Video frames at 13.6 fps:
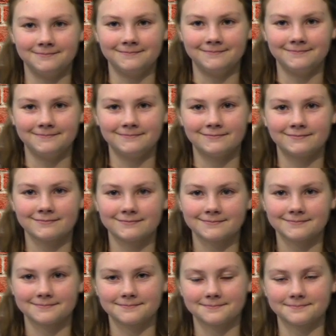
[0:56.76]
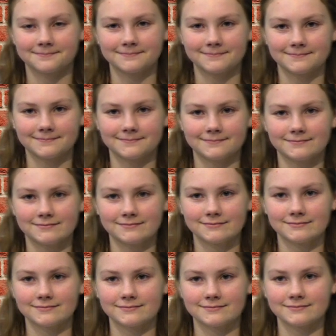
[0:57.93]

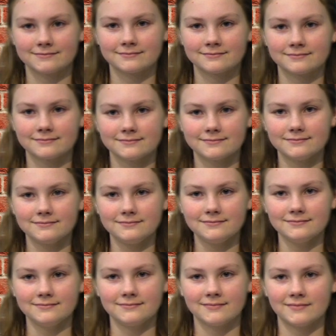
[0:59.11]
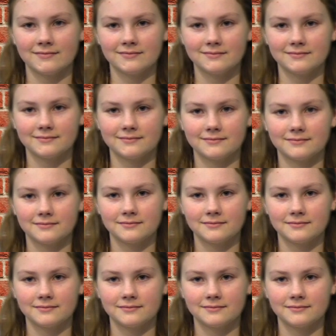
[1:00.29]
No words are spoken by the person on screen.